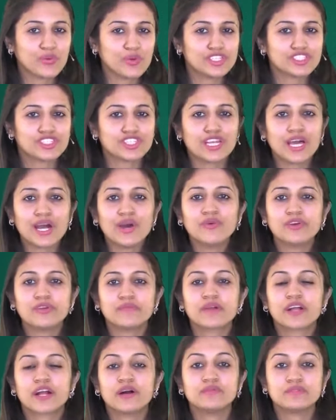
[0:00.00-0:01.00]
equation now it
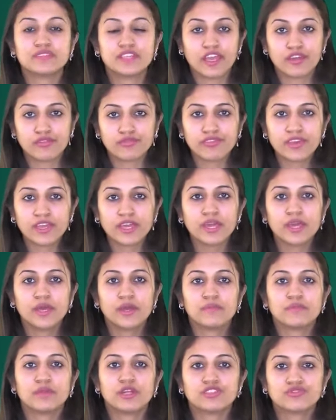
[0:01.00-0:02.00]
becomes Fe
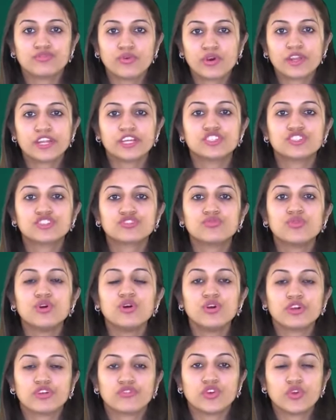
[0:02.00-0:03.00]
plus
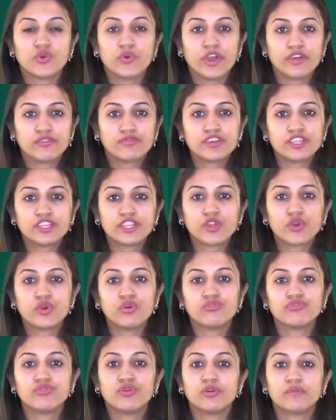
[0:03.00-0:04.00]
4H2O giving you
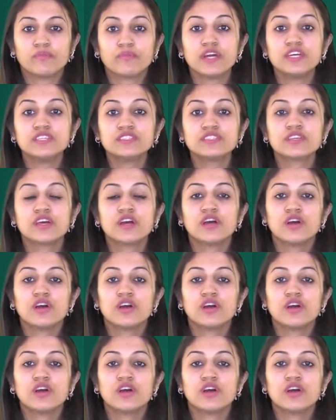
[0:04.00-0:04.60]
Fe3O4 plus